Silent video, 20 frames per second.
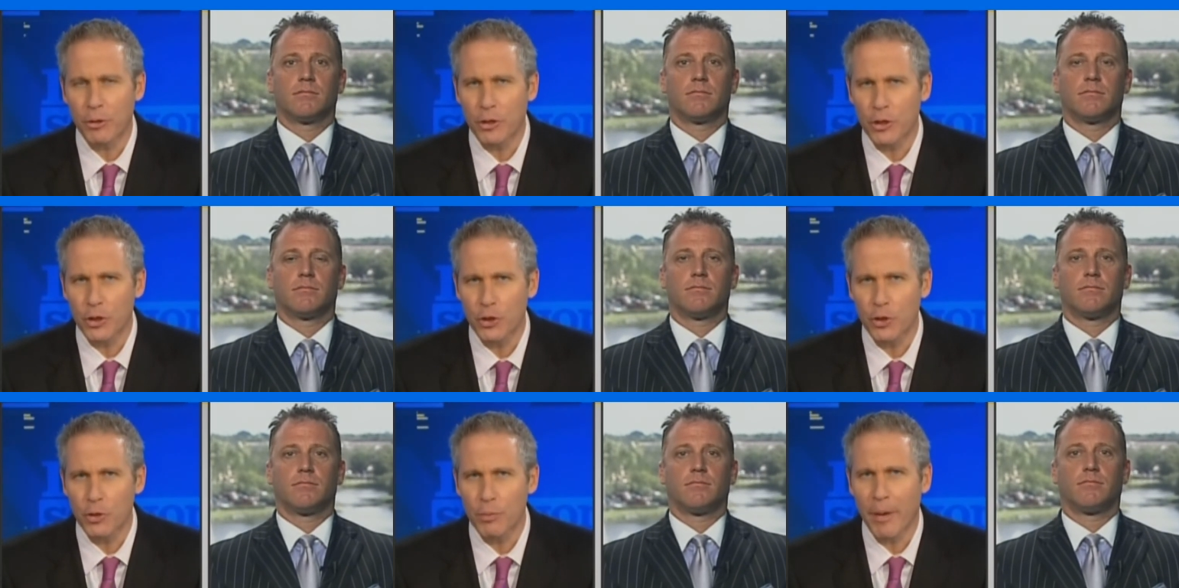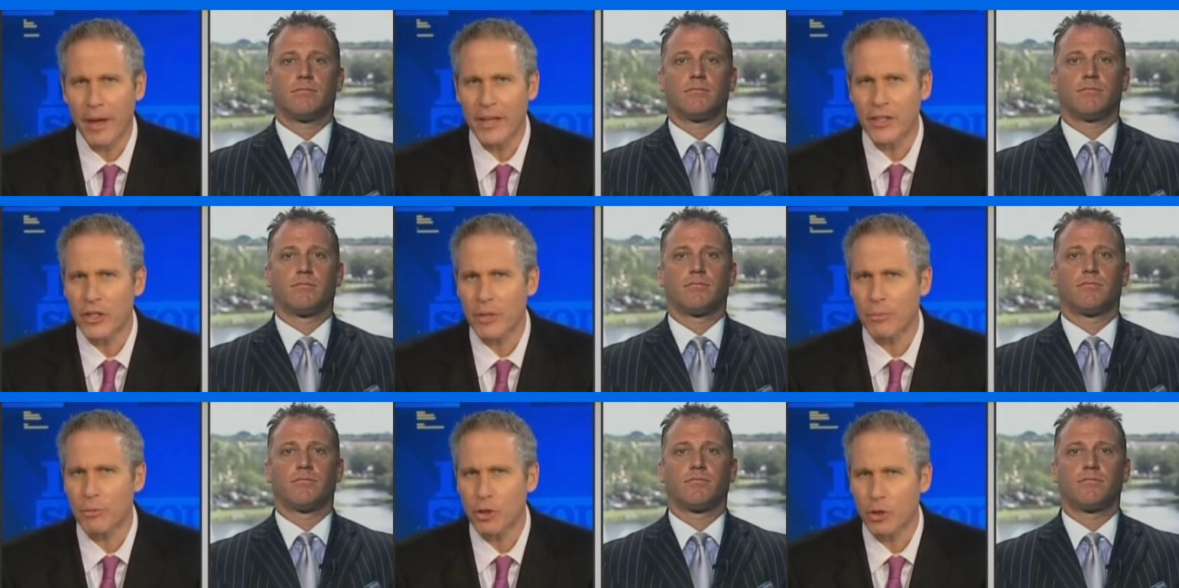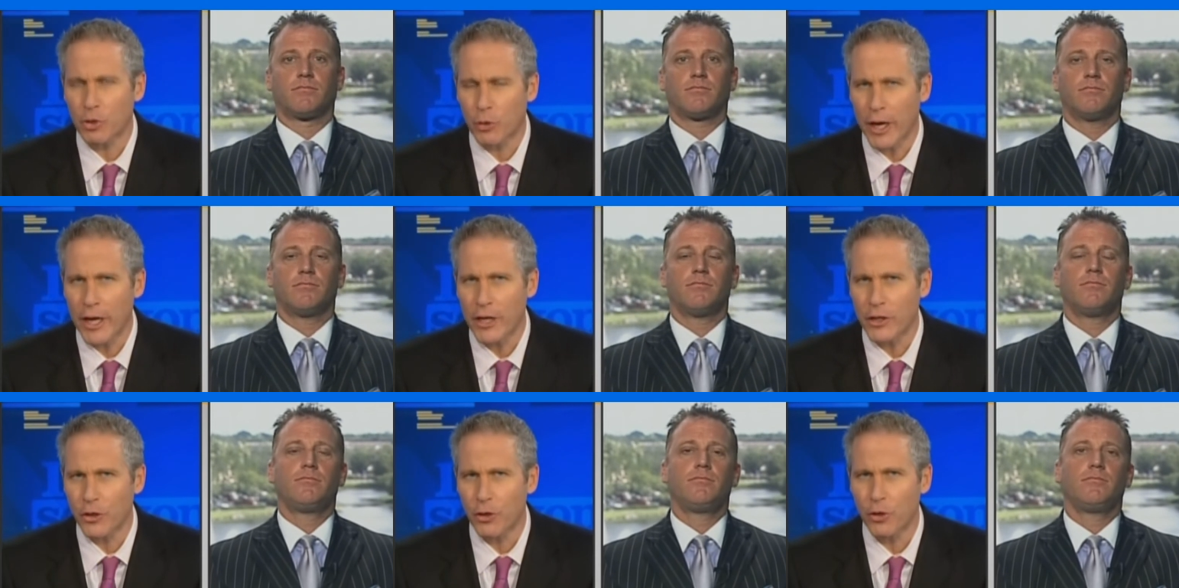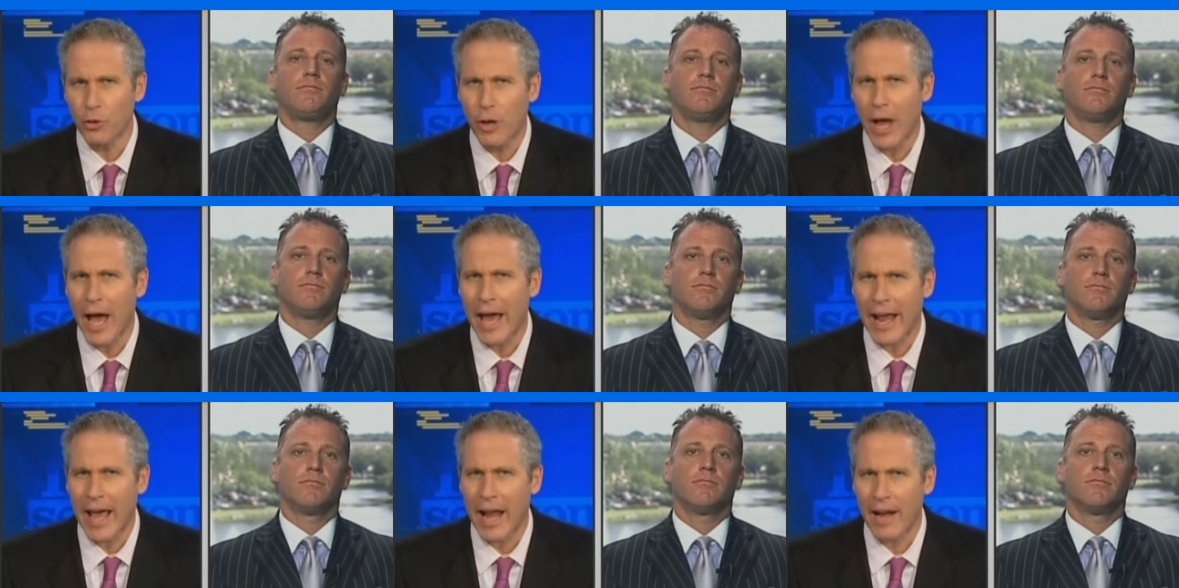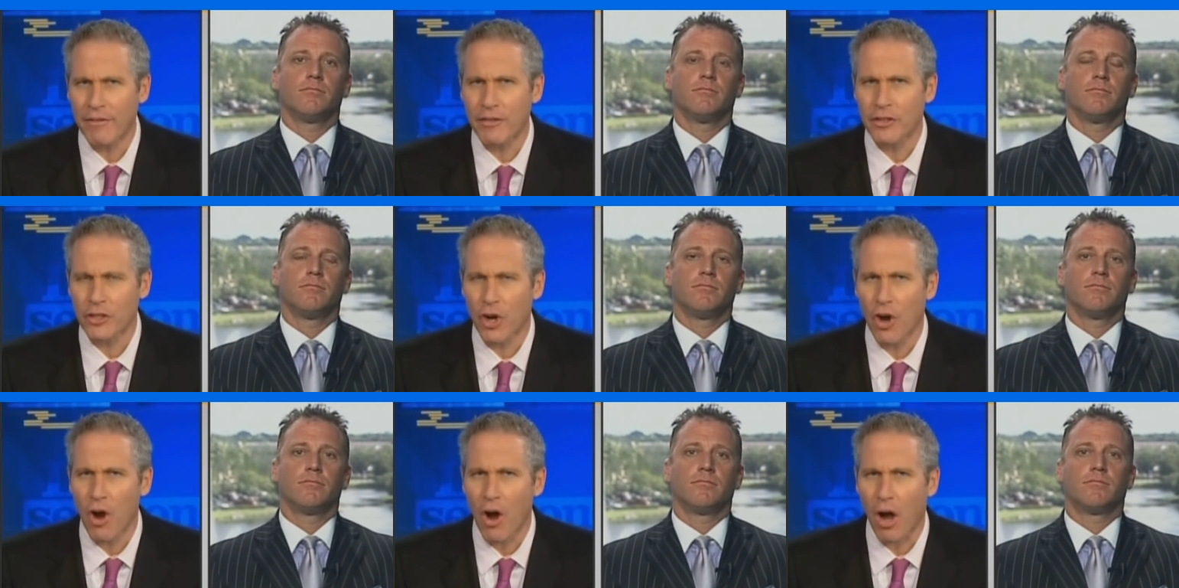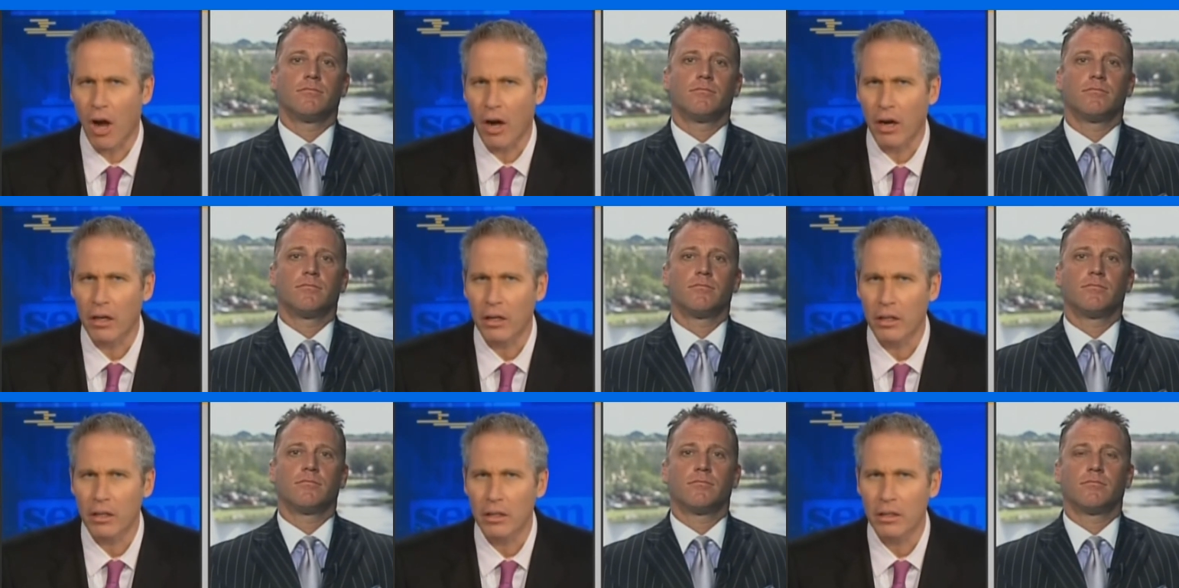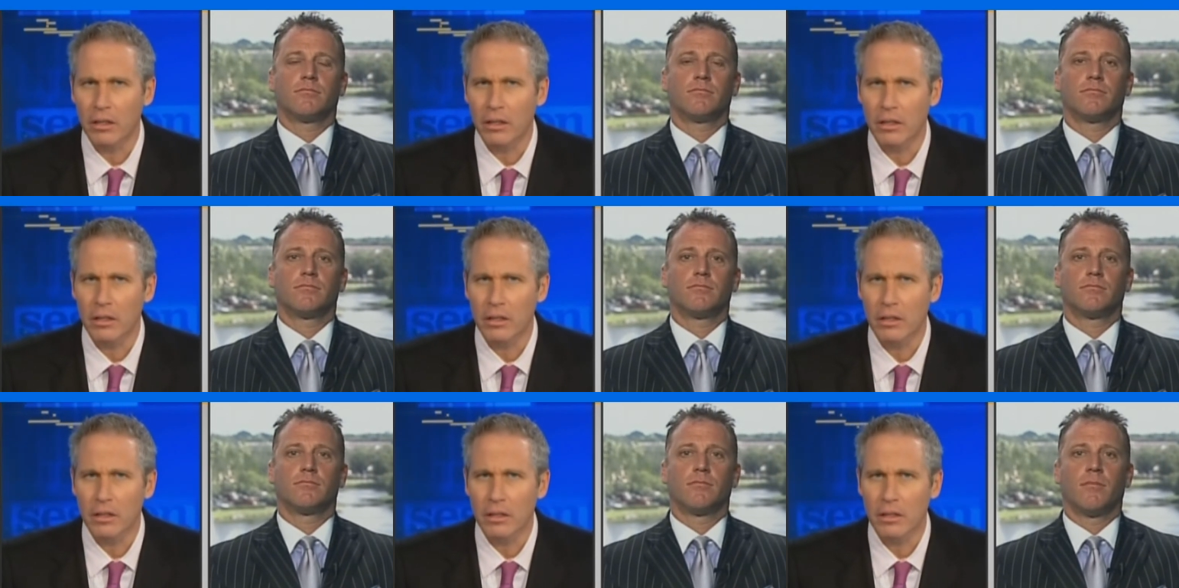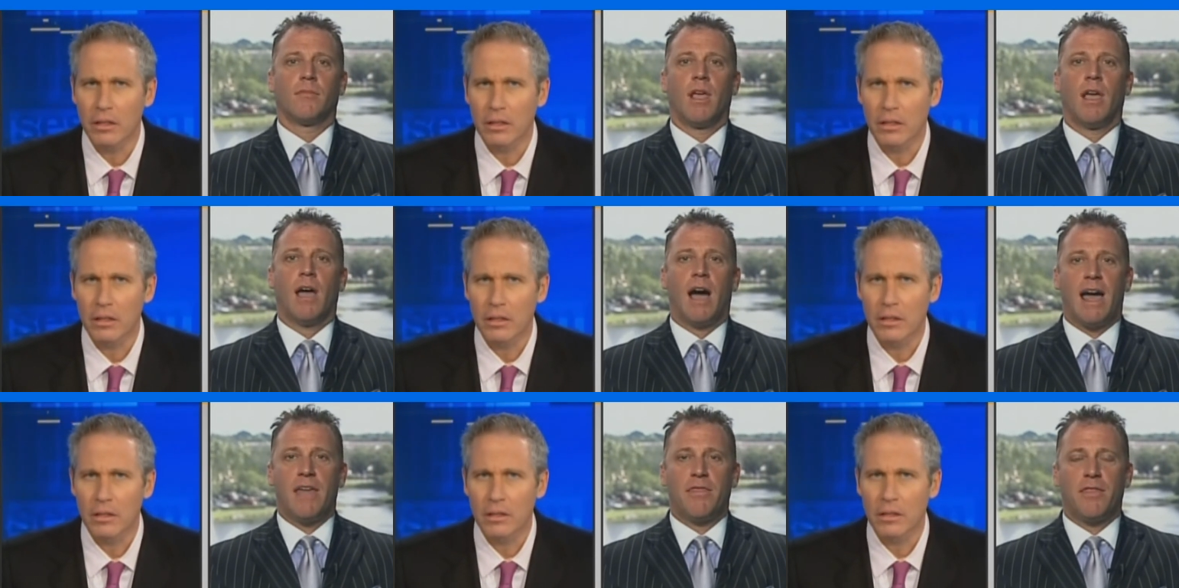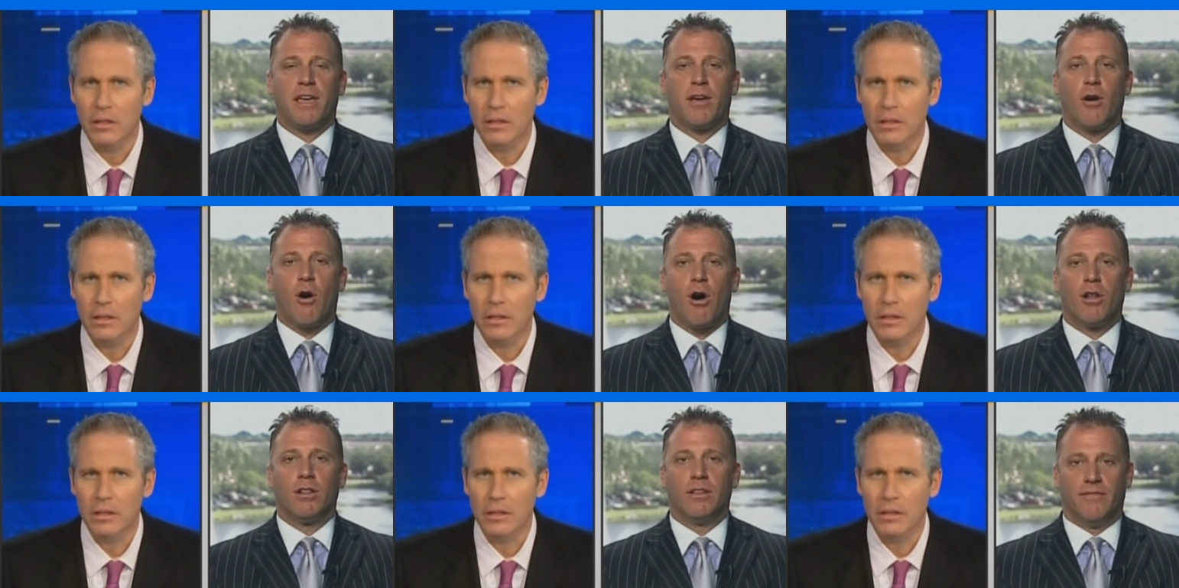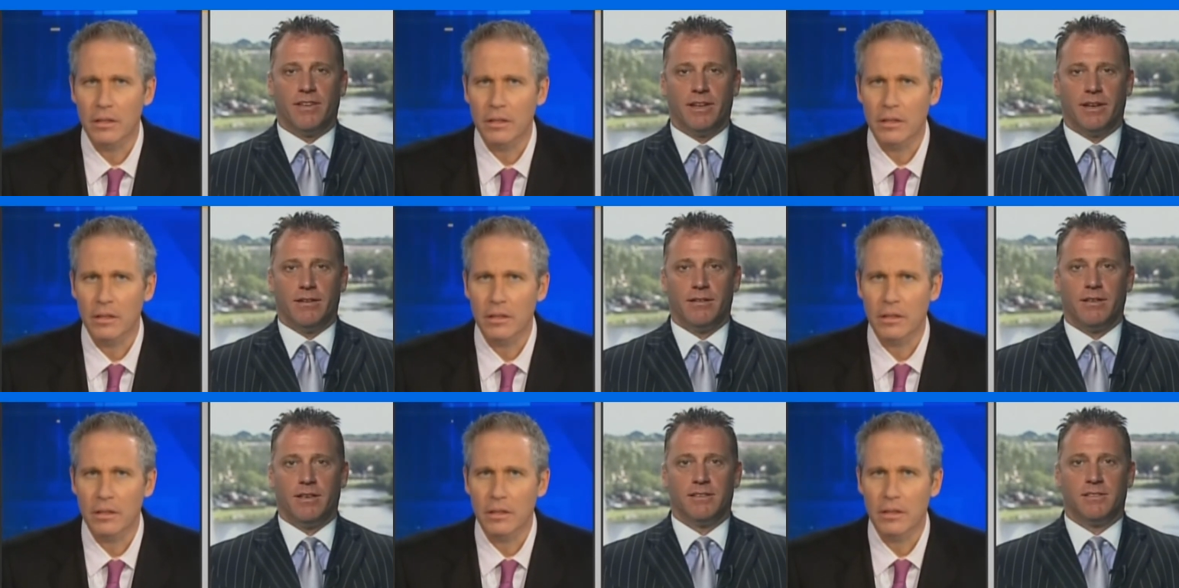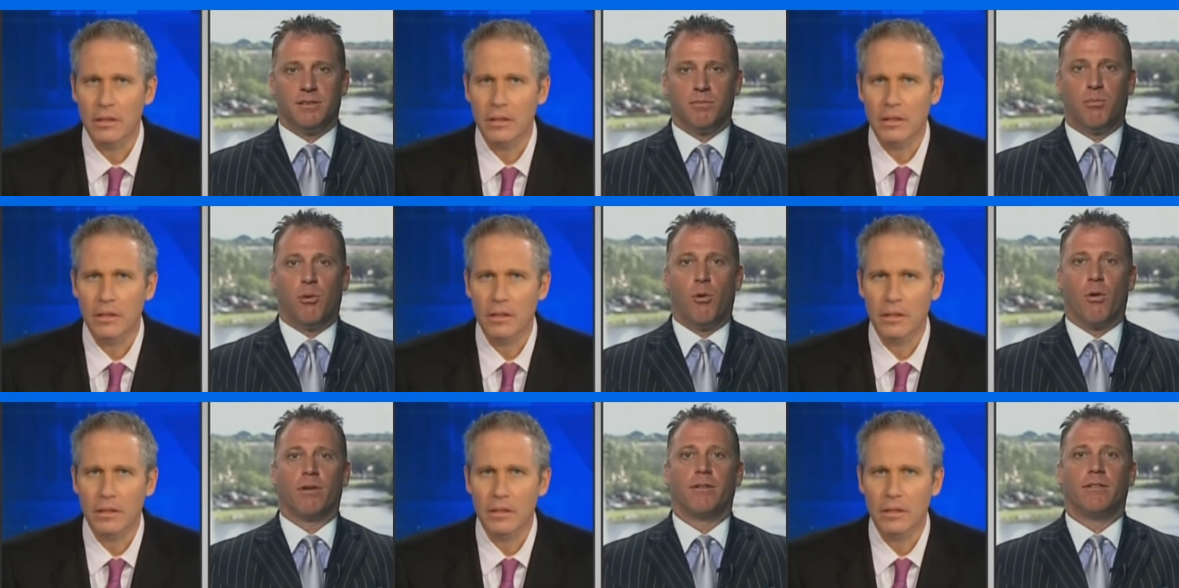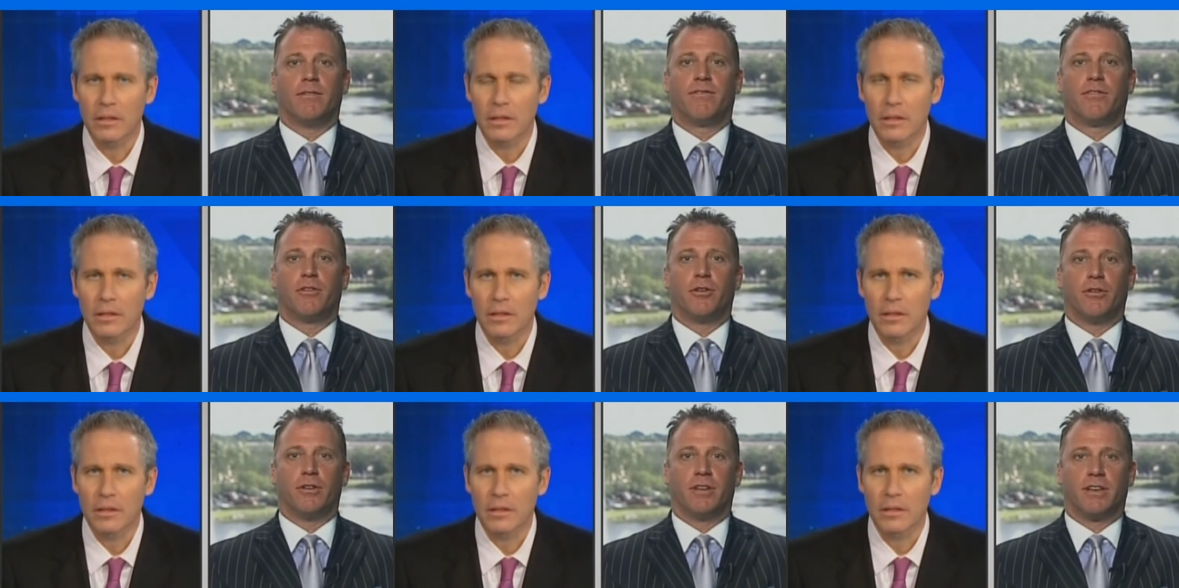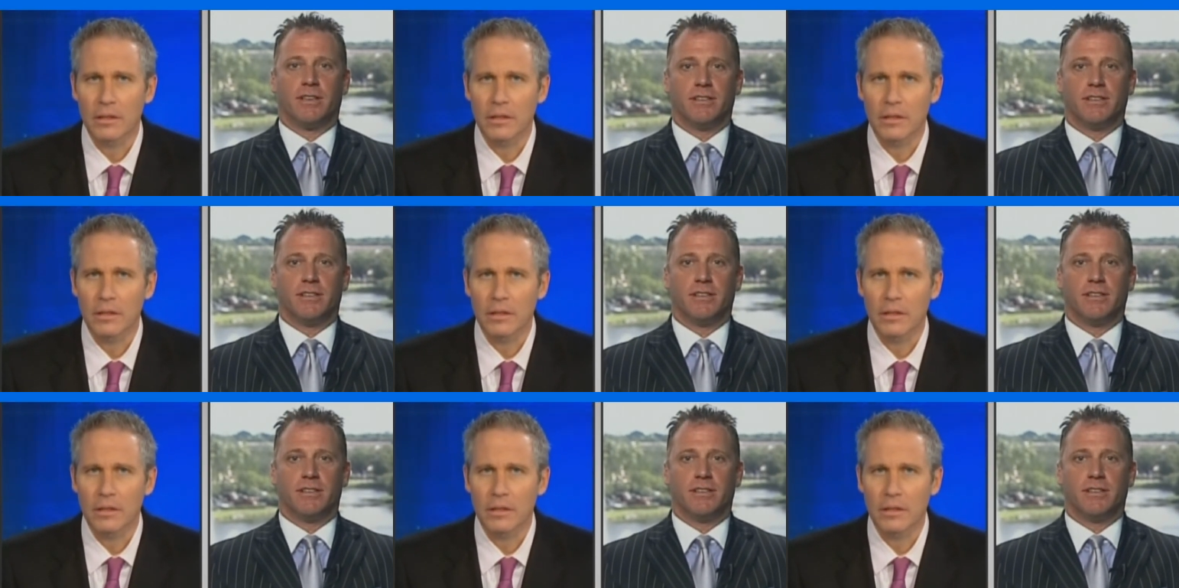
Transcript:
Speaker 1: pursued by some stranger who got out of his car?
Speaker 2: I think all of it is important for you to